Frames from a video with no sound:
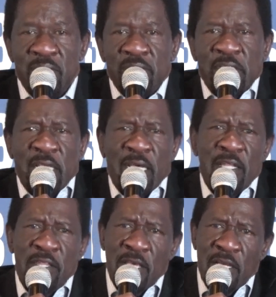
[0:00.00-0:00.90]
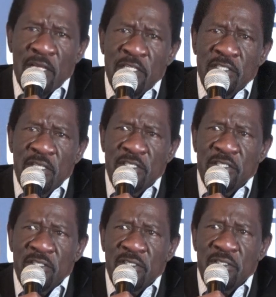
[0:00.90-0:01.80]
The second thing is
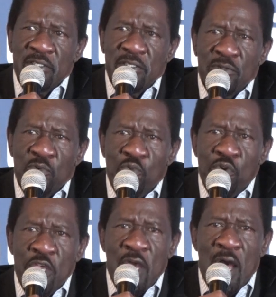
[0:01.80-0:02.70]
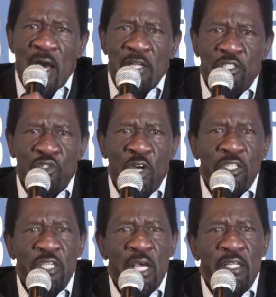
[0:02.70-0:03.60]
that we are
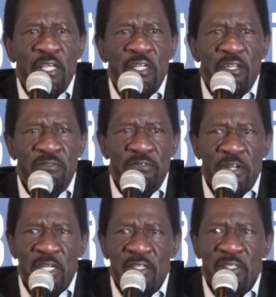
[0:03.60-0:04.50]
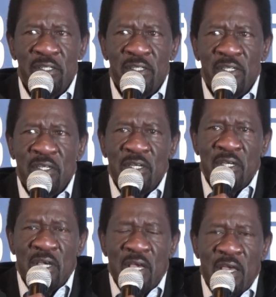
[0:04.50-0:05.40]
structured in different
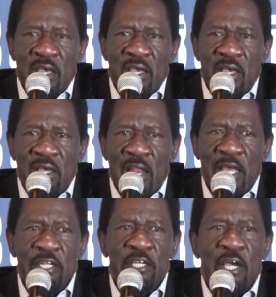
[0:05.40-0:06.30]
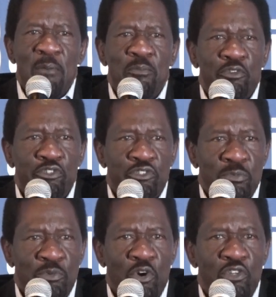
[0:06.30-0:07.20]
lending
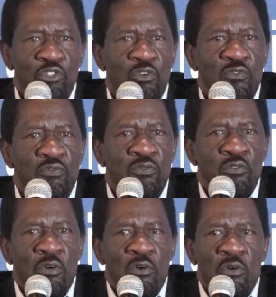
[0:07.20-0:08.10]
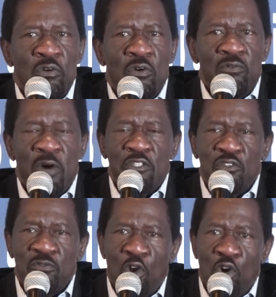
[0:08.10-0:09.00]
approach because of, first
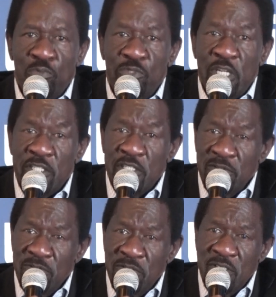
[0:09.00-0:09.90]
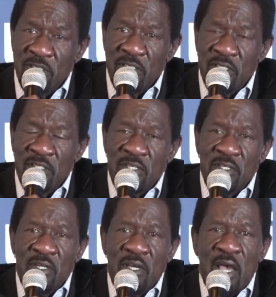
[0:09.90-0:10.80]
of all, objectives
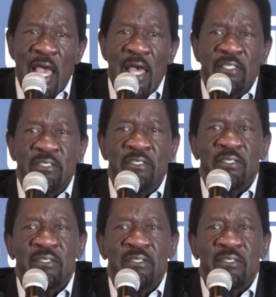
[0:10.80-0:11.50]
and